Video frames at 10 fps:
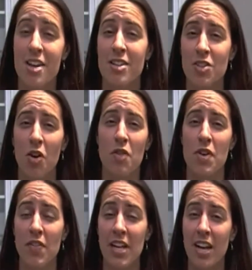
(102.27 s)
So if
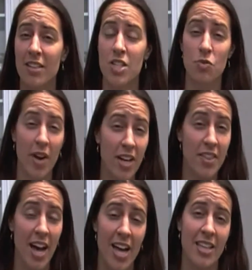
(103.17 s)
you have a cut that's right on
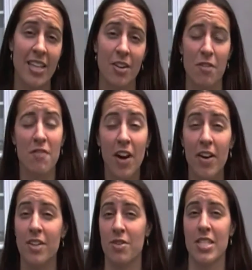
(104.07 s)
the eyelid or
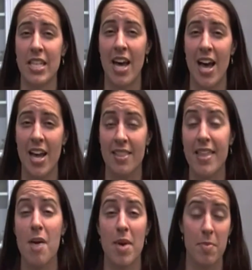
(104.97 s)
very close to the eye,
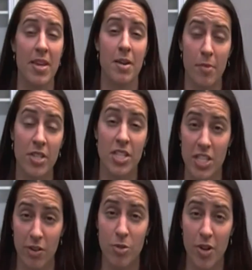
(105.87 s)
that might be an
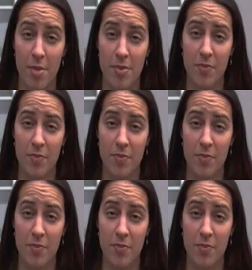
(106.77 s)
emergency room trip.